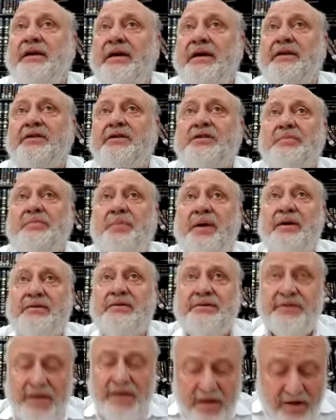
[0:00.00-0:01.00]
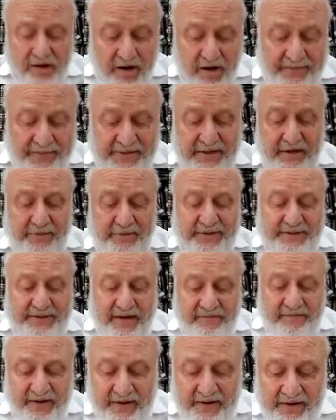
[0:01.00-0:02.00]
It disappears. Comes the end the
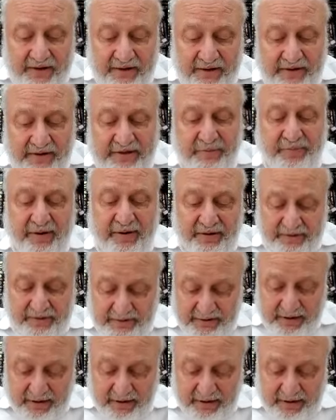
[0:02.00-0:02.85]
seventh year, it disappears.